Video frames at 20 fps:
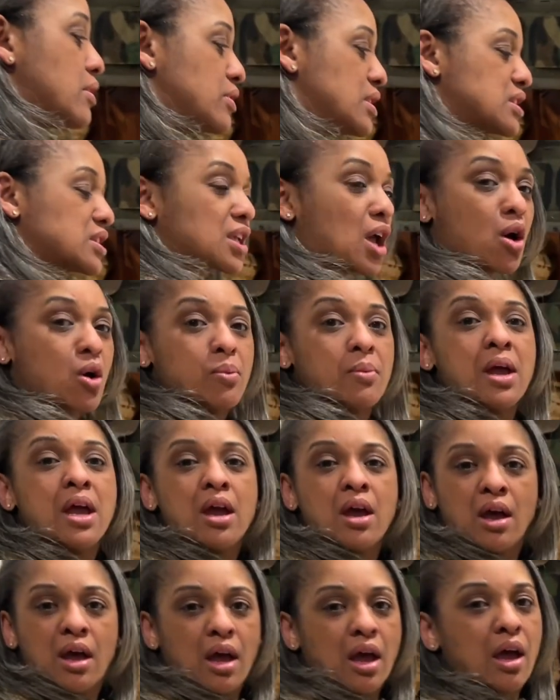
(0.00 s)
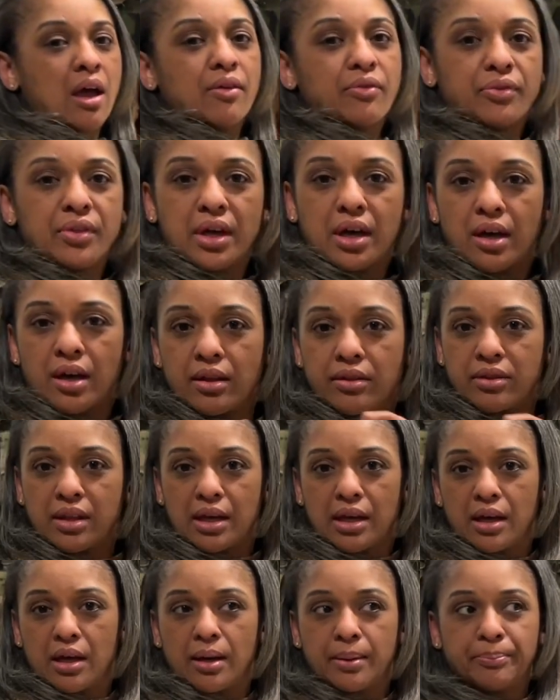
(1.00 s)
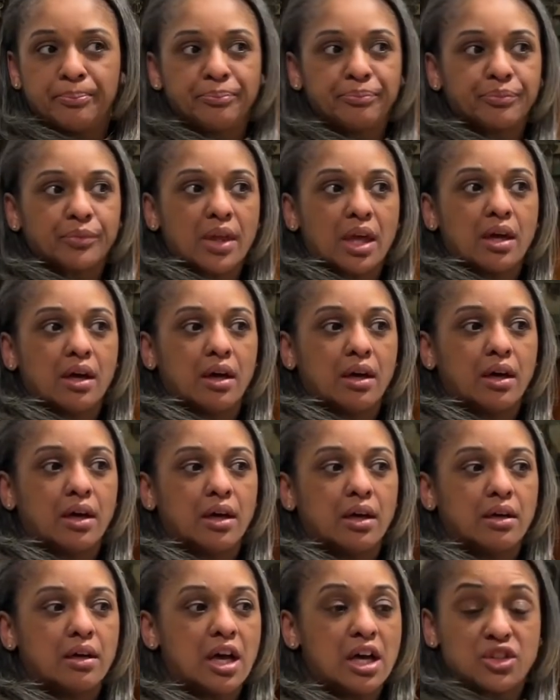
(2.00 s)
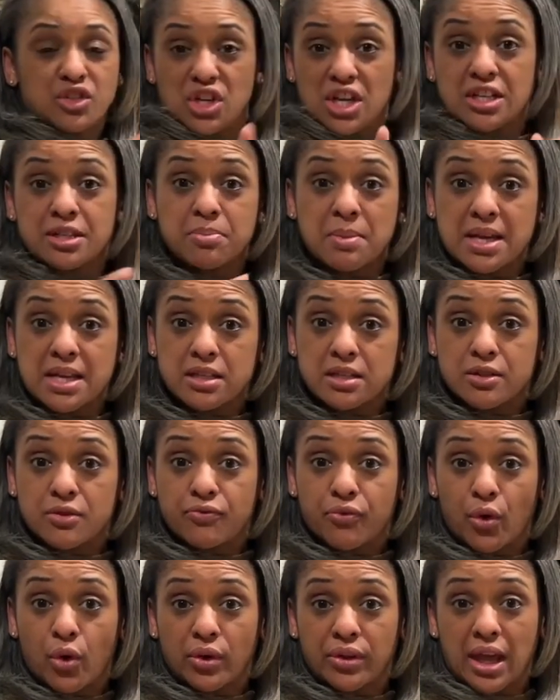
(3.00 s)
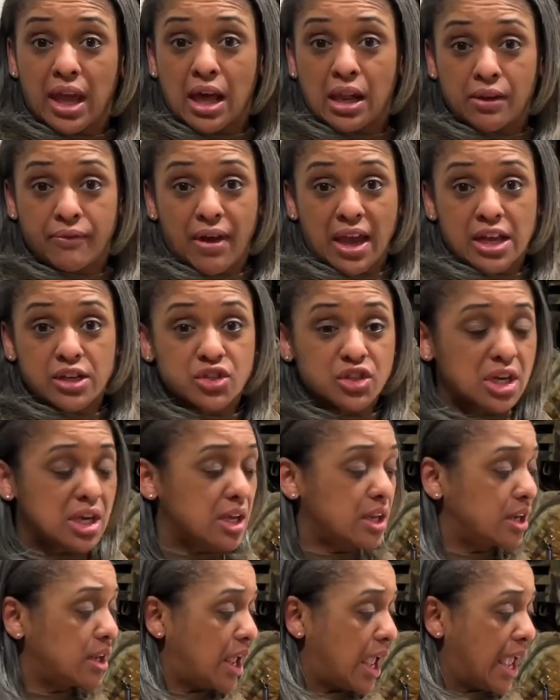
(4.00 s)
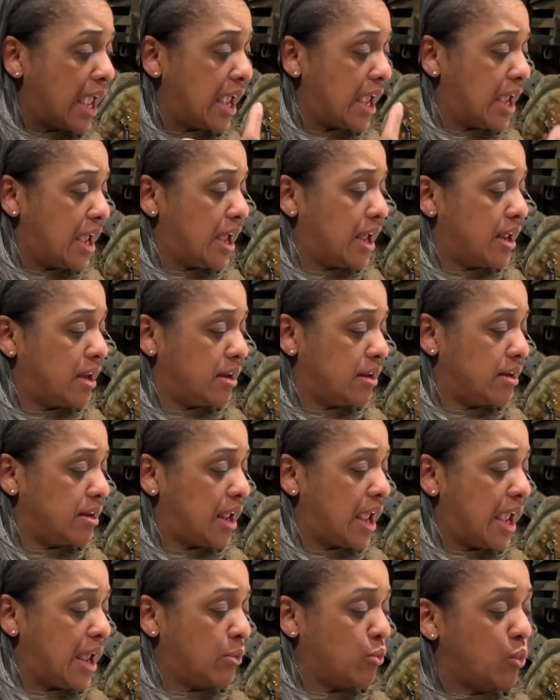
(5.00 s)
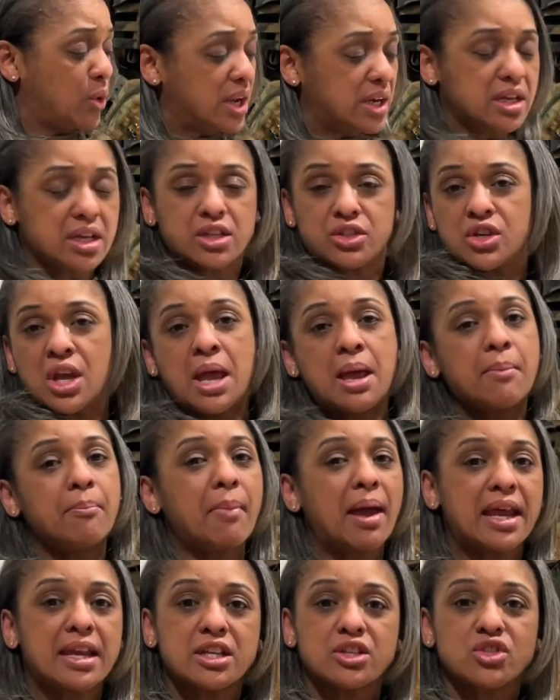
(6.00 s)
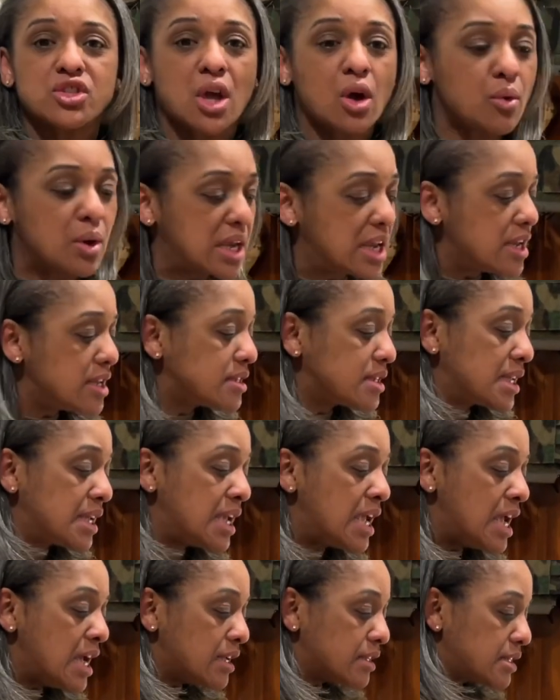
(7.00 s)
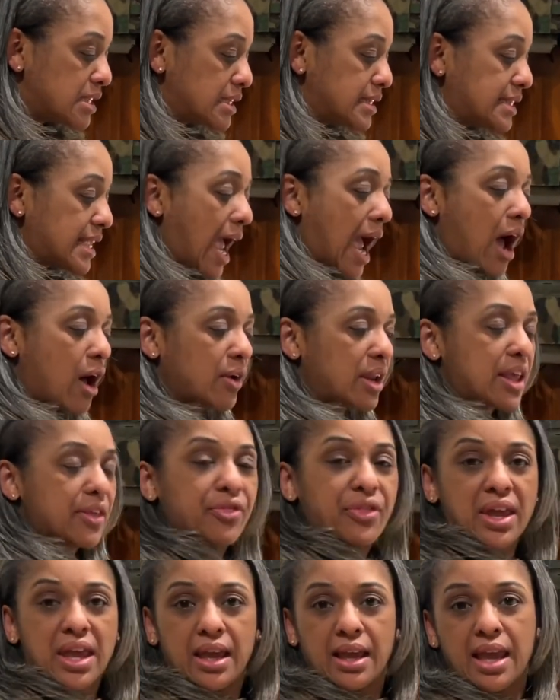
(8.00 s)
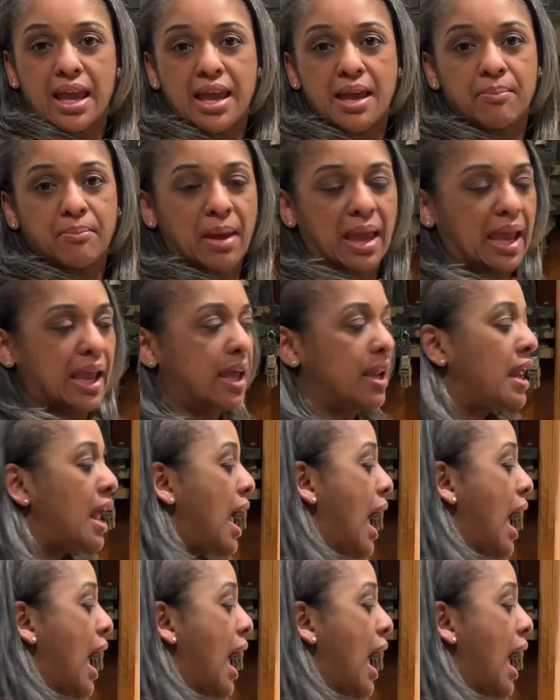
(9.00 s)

the scope. The adjustments for the elevation and windage made it so easy to dial that thing in, man.